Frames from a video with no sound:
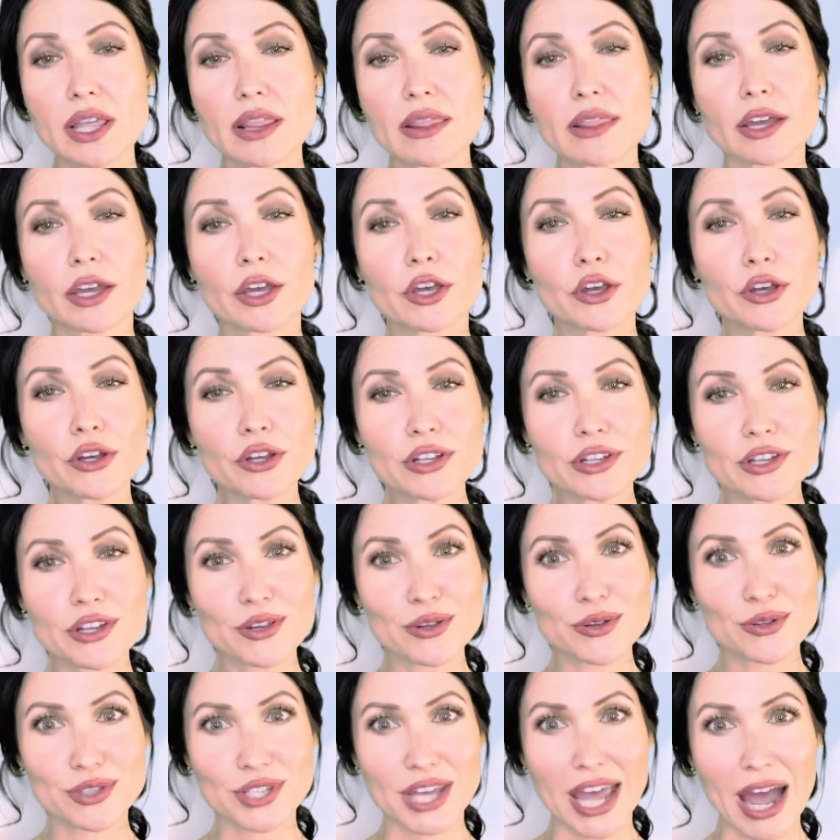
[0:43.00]
The good
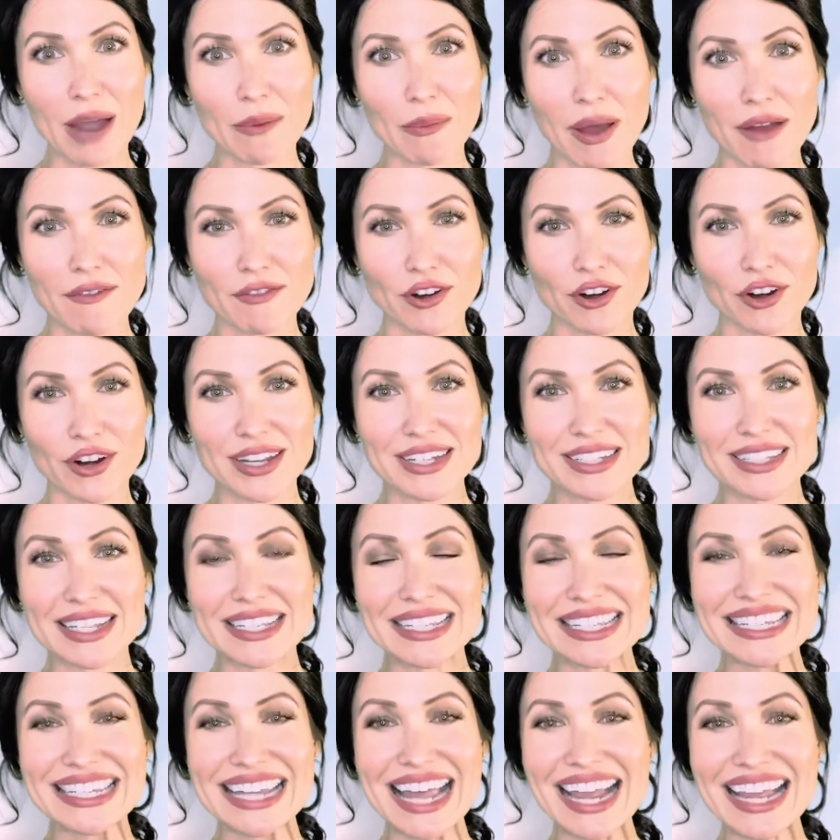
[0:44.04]
news, however, is
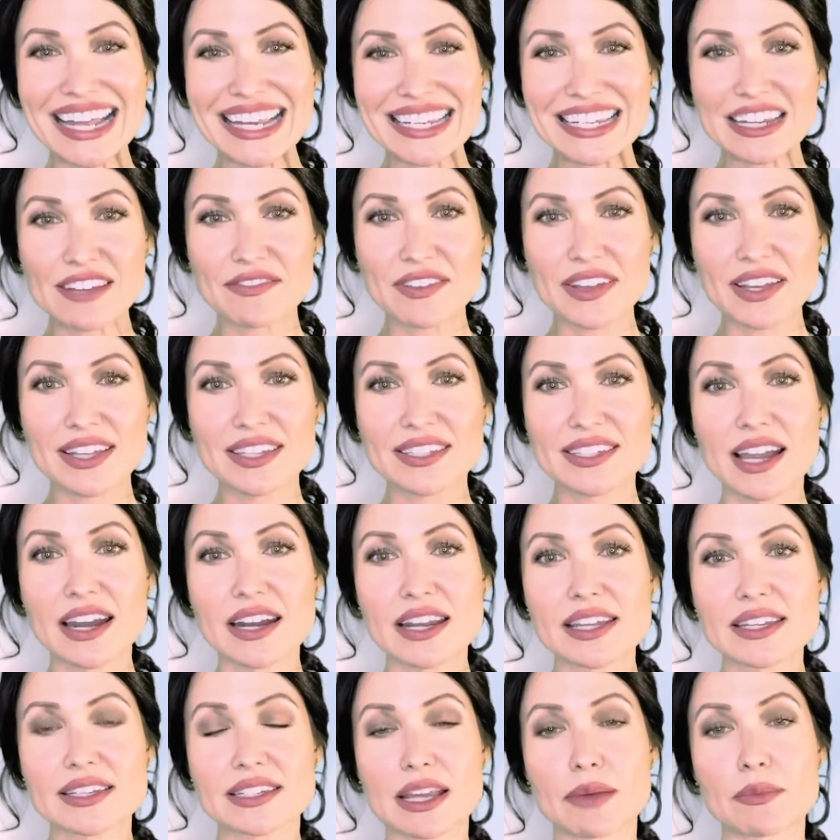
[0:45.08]
that scientific
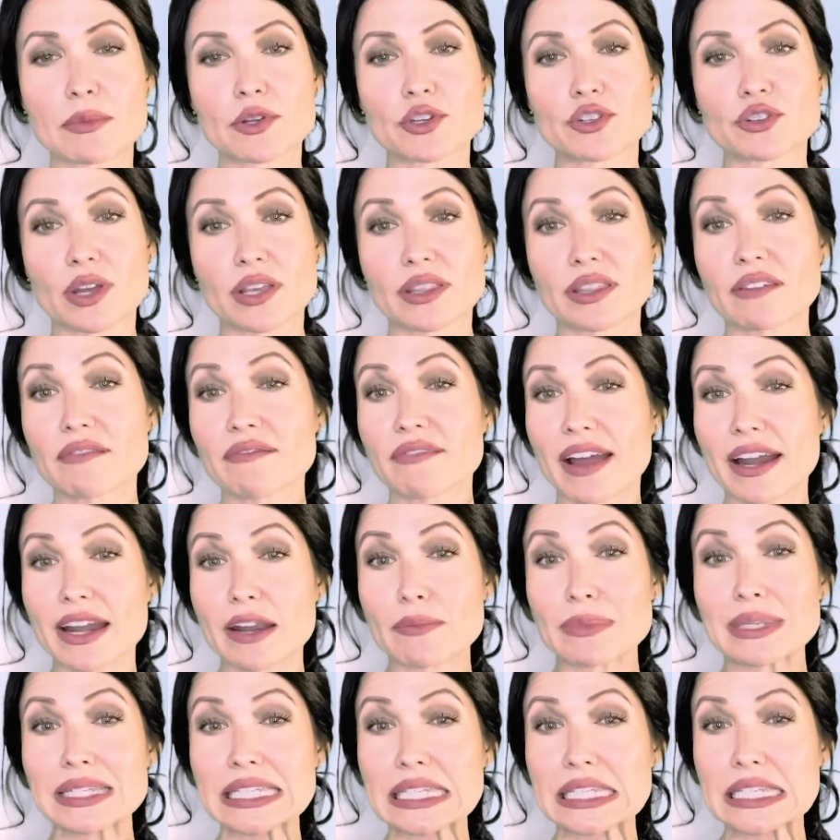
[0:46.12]
studies demonstrate that
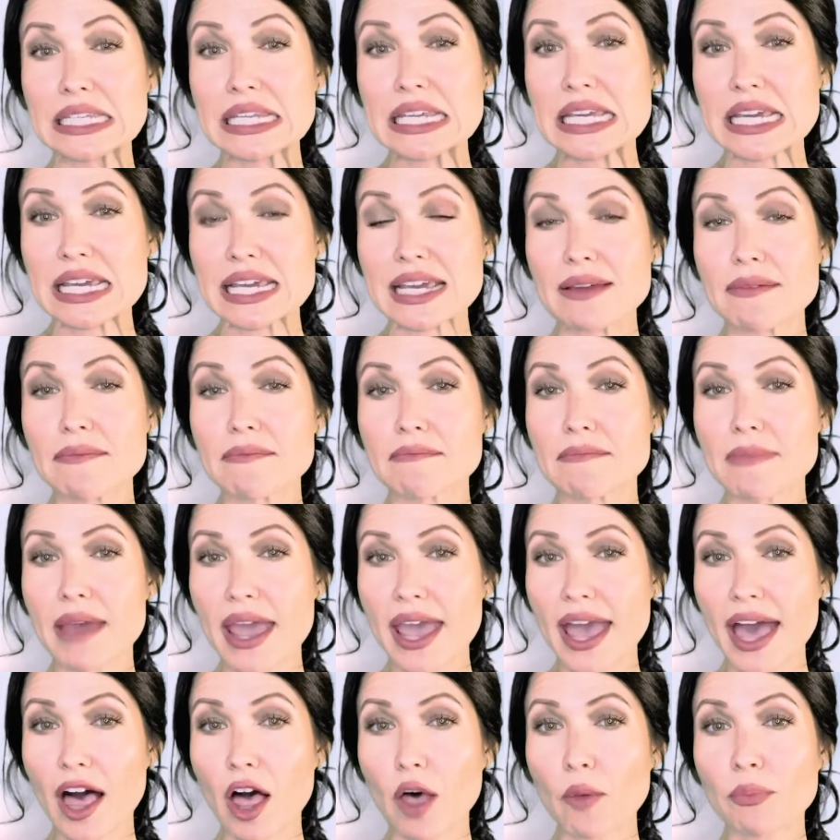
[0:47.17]
vitamin C
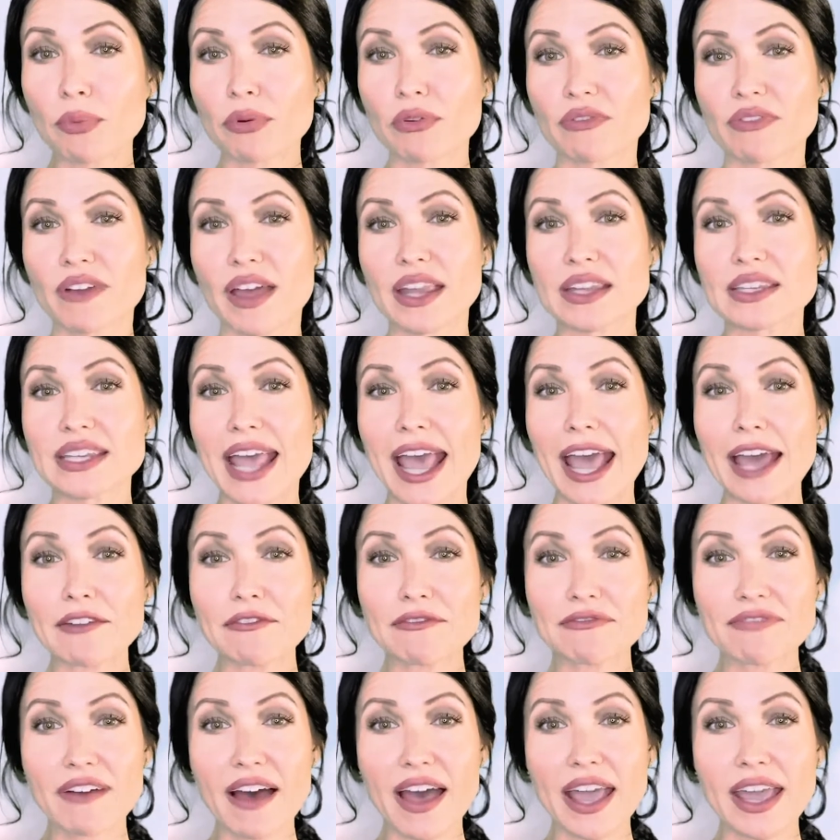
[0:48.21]
may help prevent and
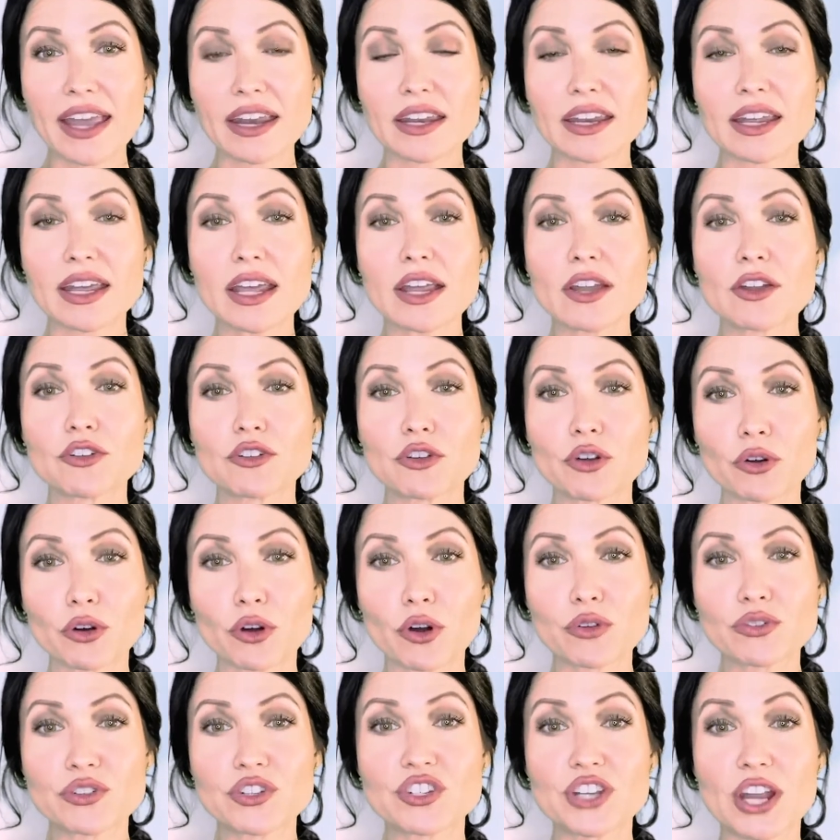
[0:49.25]
fight
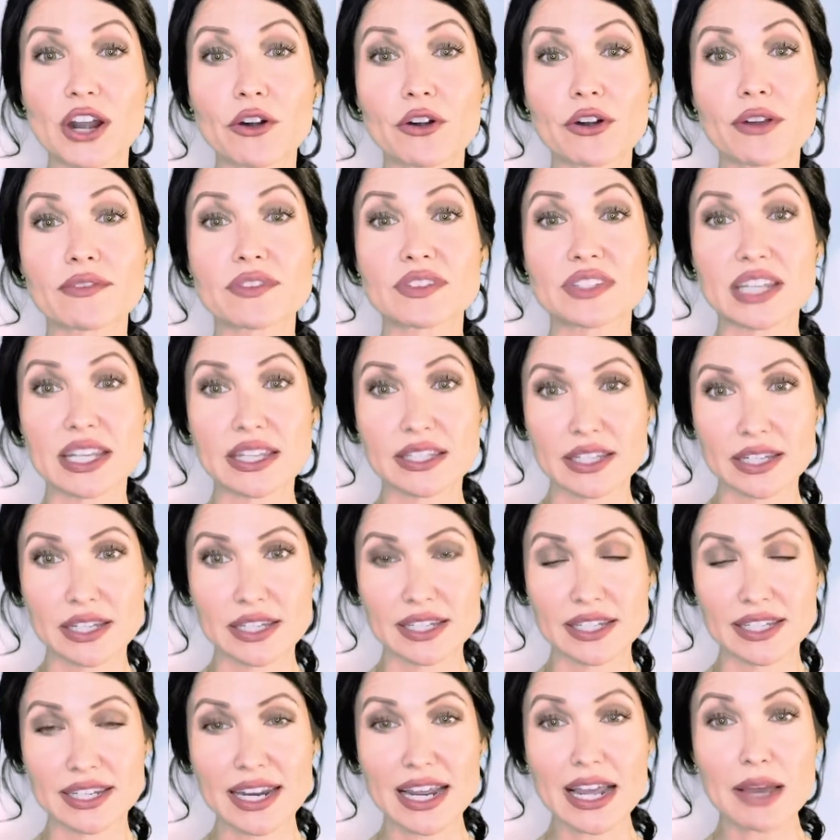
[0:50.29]
neurodegenerative
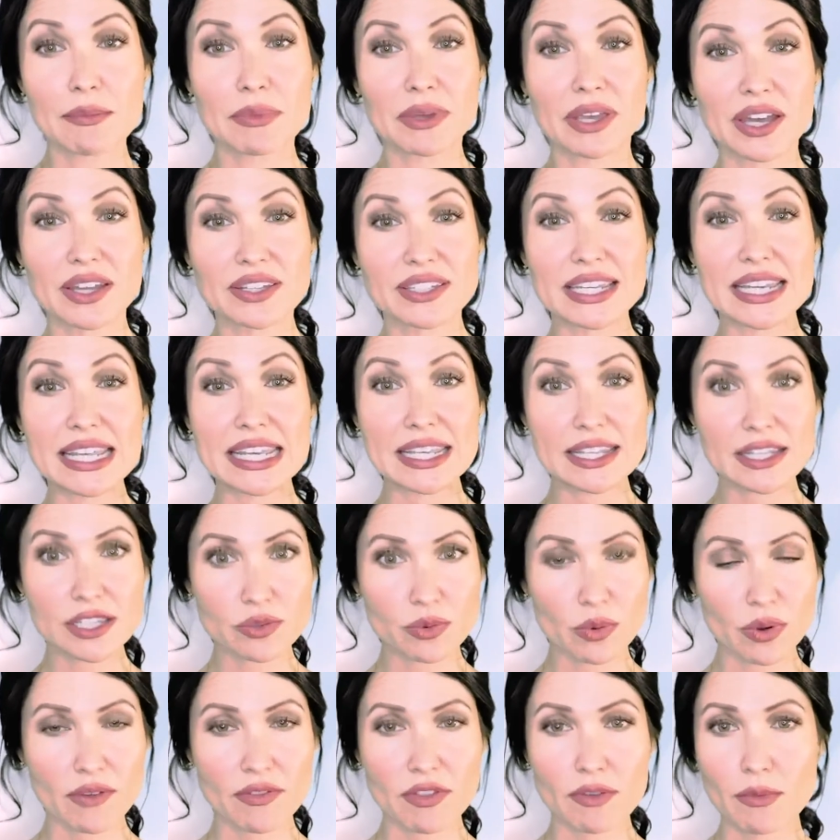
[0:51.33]
diseases because it is
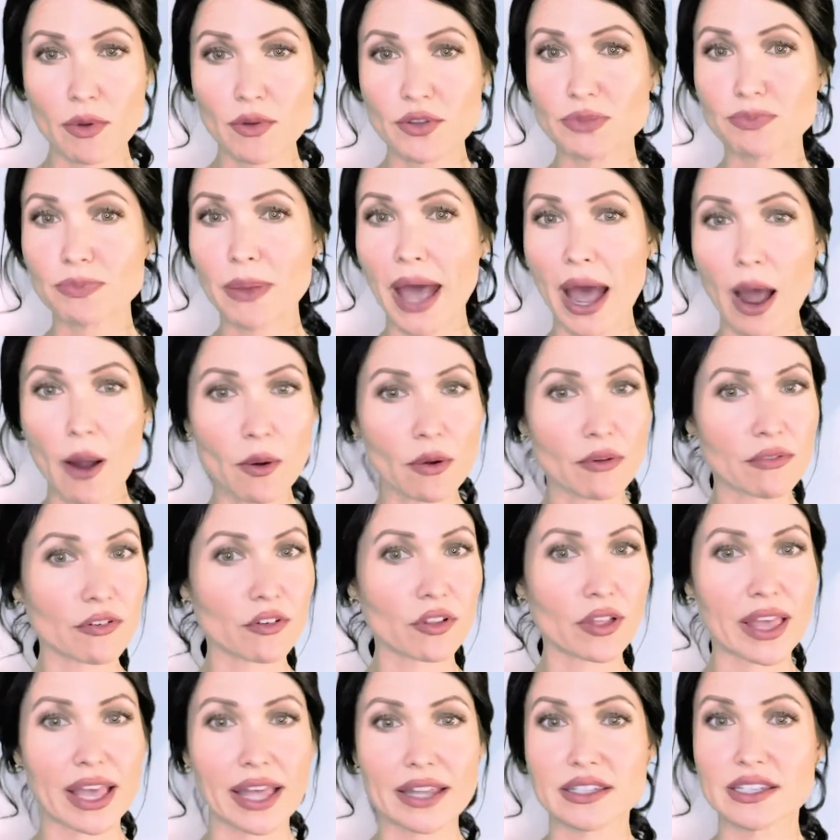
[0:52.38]
one of the most
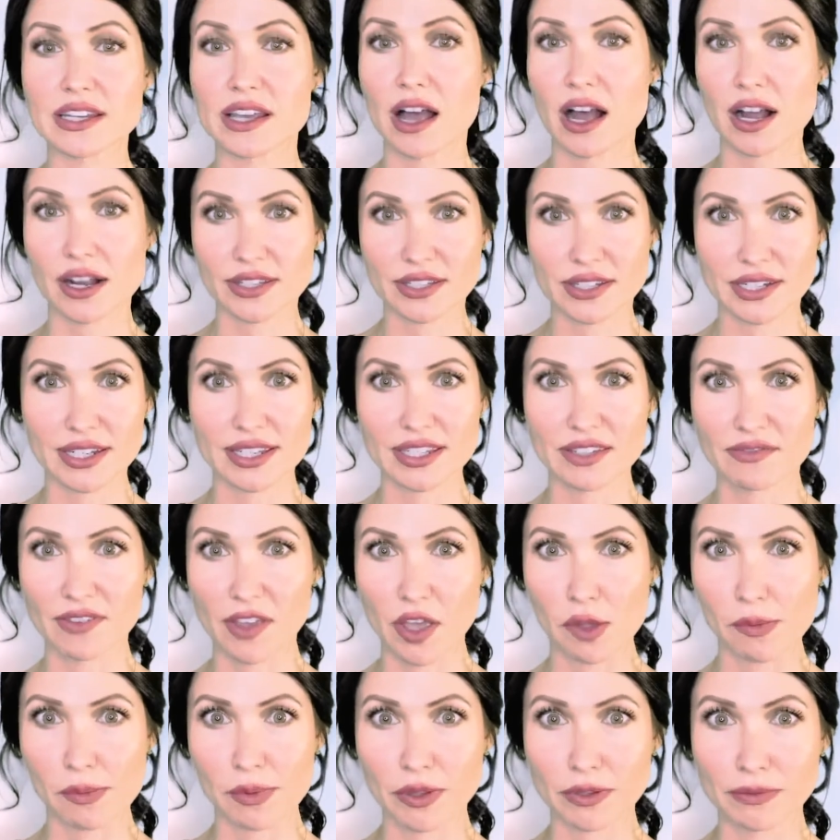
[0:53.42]
powerful antioxidants
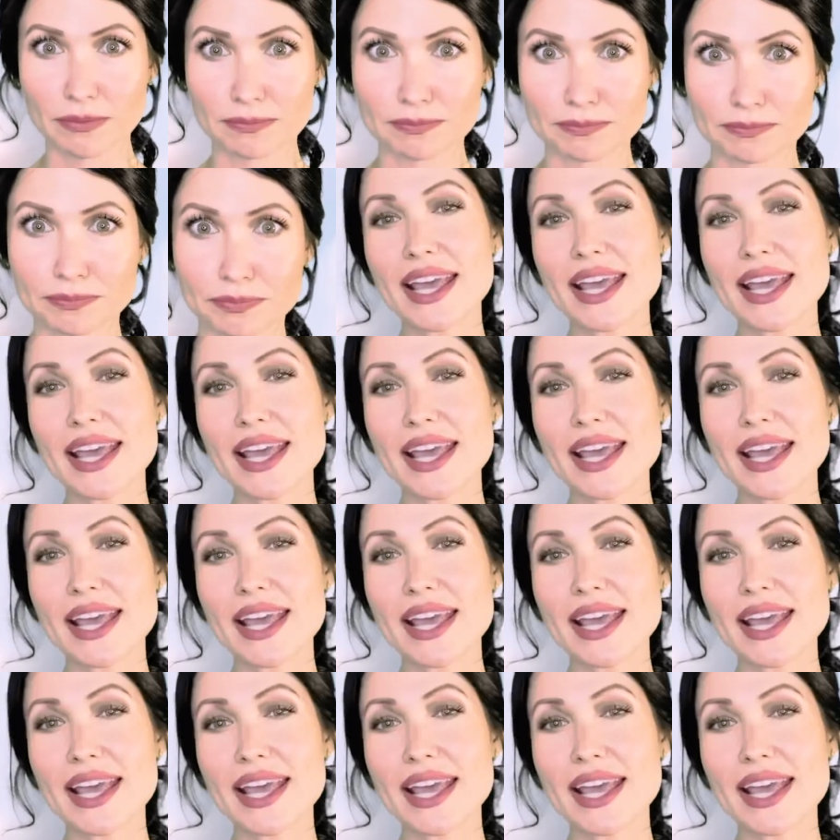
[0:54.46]
available.